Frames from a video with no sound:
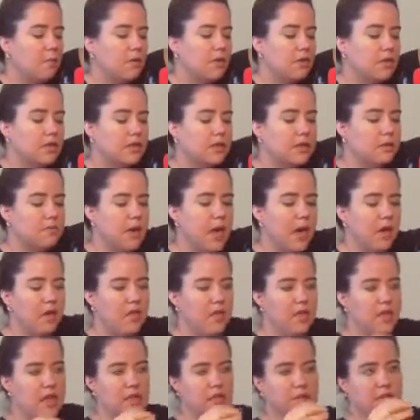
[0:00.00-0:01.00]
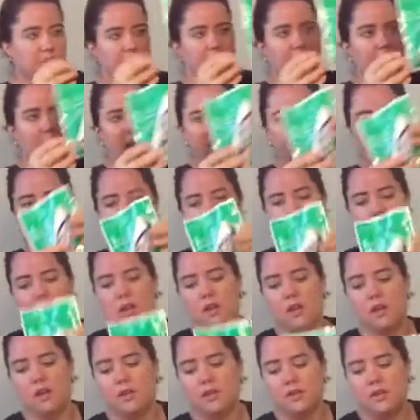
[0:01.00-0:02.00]
Some healthy snacks,
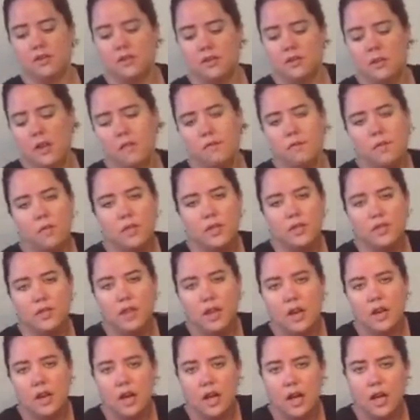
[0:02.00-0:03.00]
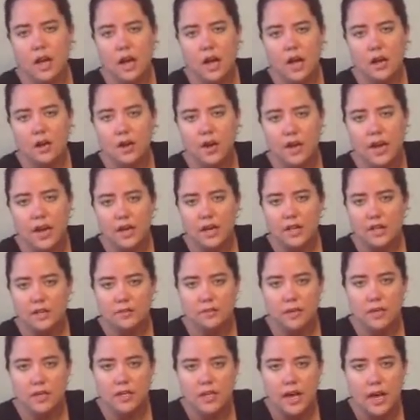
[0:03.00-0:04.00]
because everyone's going to get hungry at
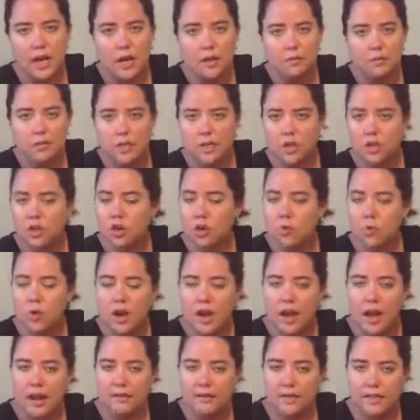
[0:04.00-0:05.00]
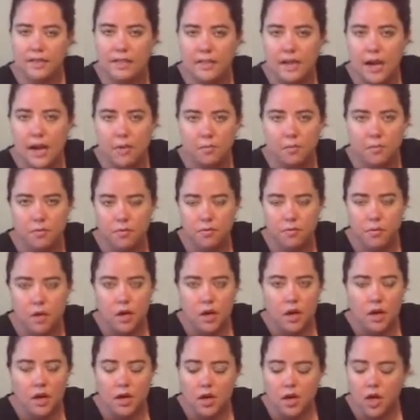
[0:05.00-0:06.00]
different times and you don't want to have to stop,
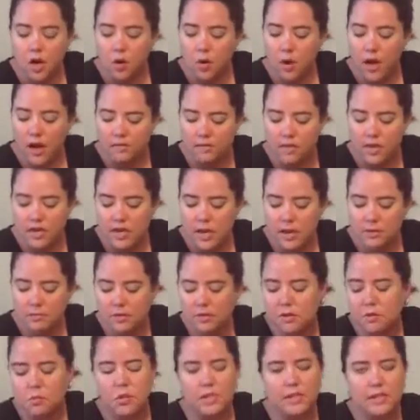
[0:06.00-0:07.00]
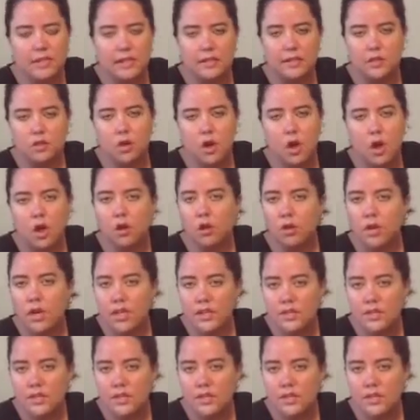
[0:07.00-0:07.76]
every time someone says they're hungry.